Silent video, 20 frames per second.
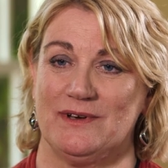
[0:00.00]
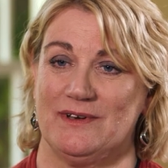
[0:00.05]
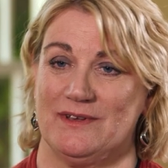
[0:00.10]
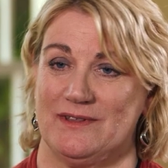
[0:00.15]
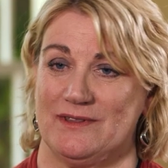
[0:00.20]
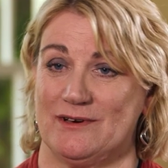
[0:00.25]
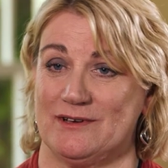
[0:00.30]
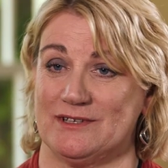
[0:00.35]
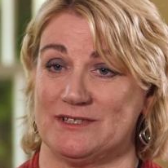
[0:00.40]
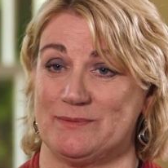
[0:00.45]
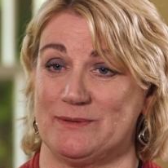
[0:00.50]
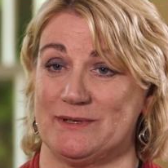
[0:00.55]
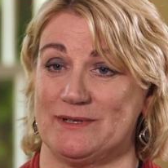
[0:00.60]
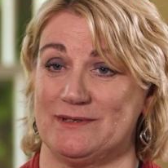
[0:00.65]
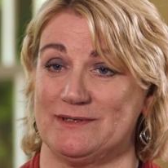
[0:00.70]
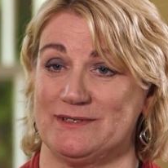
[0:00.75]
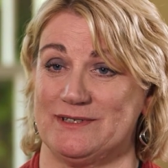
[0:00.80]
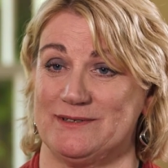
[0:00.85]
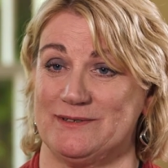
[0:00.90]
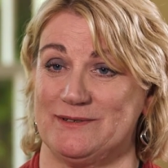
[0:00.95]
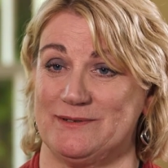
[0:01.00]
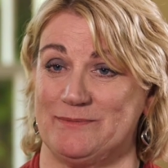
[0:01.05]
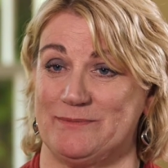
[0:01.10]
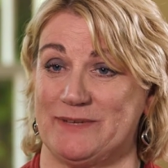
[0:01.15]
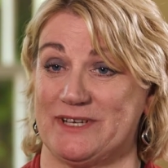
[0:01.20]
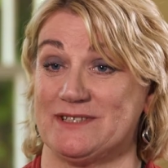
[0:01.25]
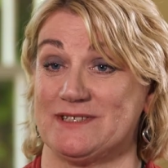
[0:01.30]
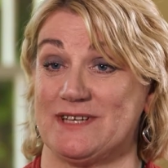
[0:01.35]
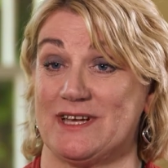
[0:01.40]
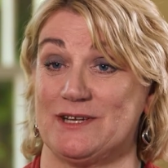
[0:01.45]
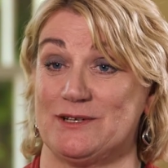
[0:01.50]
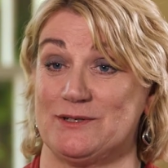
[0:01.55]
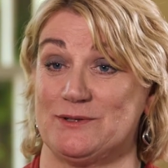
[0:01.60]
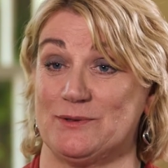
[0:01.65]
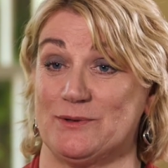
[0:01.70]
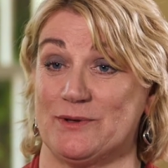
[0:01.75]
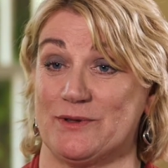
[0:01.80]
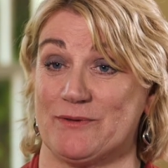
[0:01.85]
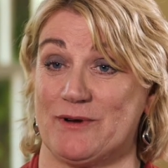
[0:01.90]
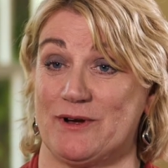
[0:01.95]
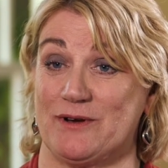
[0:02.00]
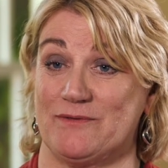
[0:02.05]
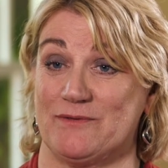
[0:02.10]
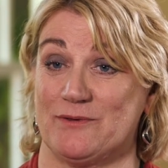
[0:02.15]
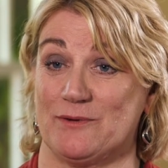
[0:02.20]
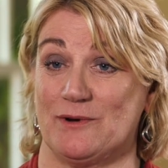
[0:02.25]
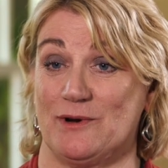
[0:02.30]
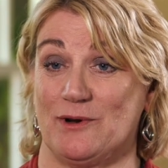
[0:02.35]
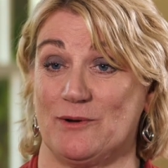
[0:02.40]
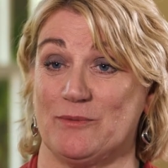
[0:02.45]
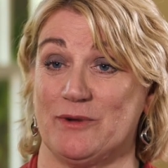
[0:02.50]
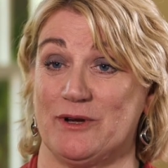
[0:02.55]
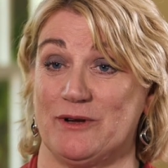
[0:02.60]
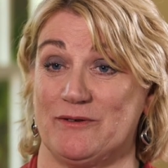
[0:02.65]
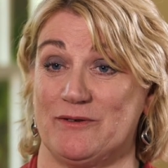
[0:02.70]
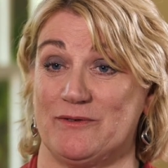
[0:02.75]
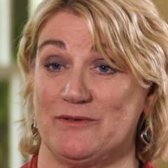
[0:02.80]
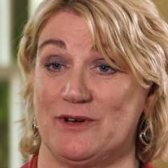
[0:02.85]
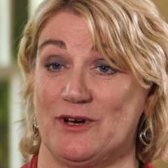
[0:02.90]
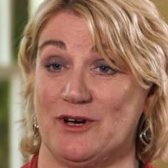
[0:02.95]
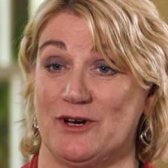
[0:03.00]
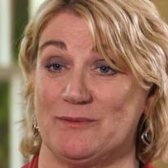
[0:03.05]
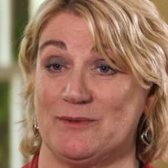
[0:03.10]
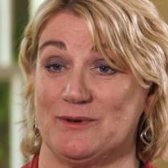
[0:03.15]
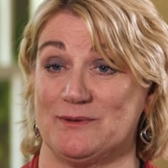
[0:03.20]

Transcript: the hospital because I had a sore throat for a long period of time.